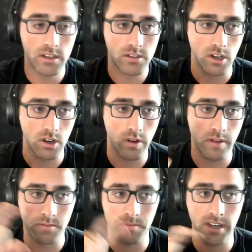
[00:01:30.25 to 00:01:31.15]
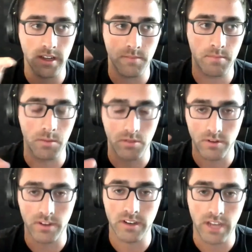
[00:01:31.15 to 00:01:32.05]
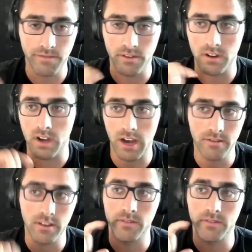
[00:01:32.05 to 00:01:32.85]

So I was meeting people throughout the day for coffee,